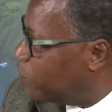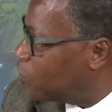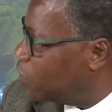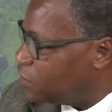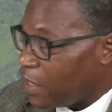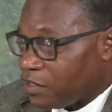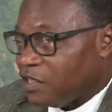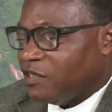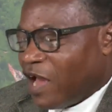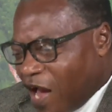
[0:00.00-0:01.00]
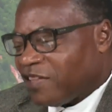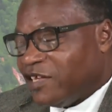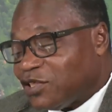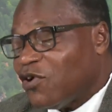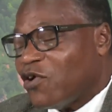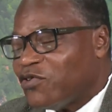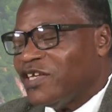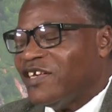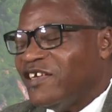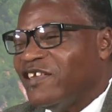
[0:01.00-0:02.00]
because this
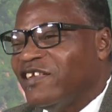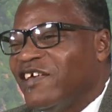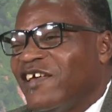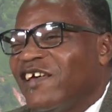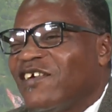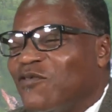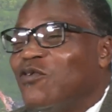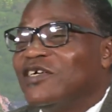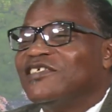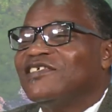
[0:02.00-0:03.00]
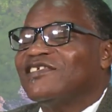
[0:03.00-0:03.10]
hurricane was